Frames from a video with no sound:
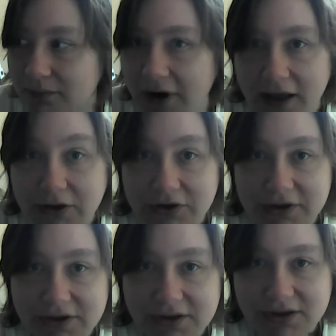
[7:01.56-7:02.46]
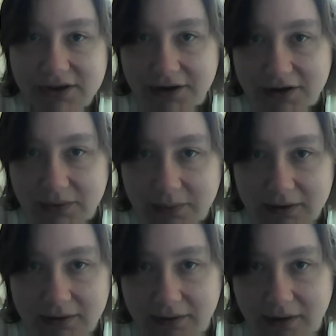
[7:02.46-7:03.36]
interests started
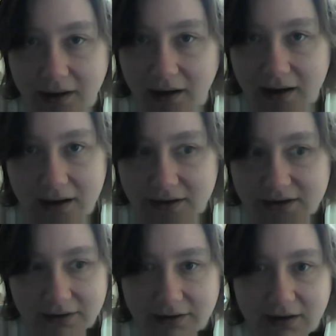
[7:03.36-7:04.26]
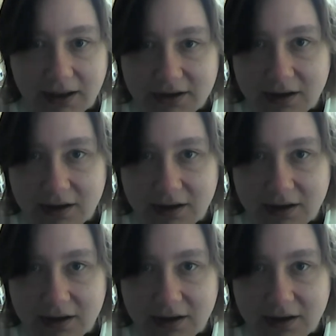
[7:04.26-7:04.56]
wandering, and I started asking